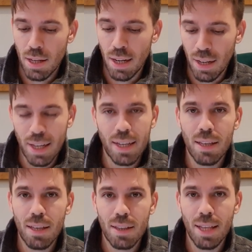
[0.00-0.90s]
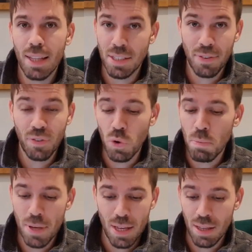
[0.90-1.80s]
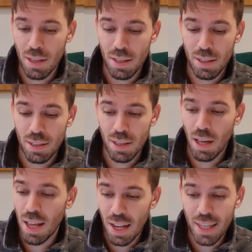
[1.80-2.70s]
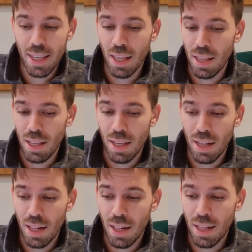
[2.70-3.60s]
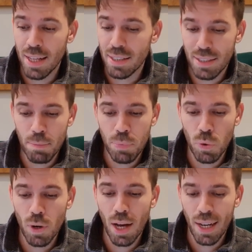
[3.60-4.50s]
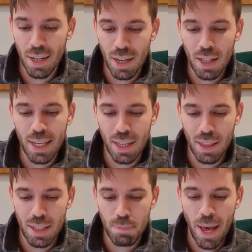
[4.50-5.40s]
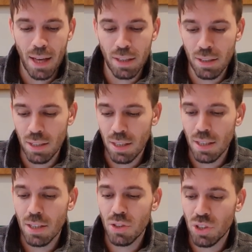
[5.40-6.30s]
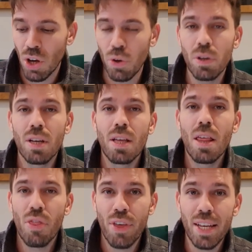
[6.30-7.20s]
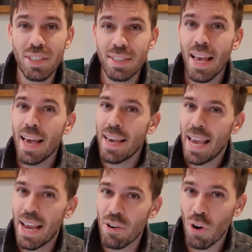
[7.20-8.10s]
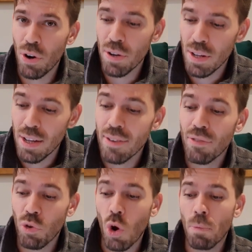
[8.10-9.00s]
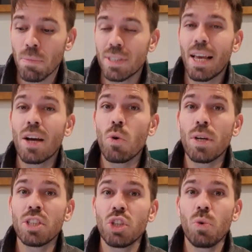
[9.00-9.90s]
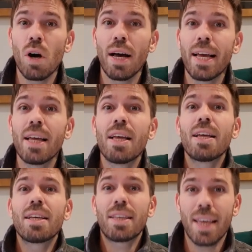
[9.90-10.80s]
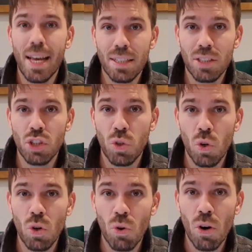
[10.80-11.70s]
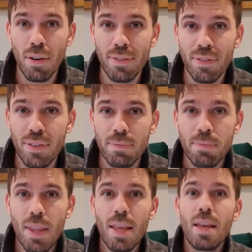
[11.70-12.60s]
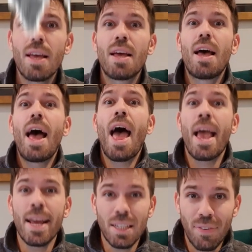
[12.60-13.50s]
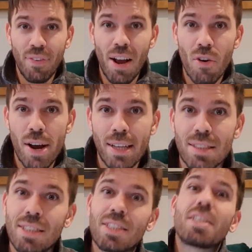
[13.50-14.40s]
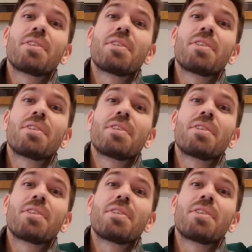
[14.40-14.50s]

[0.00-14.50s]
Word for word: I like that there's a form here. I like it. It's simple and I like this pattern. So this hero from Tailwind UI gets a score of 8 ferrets.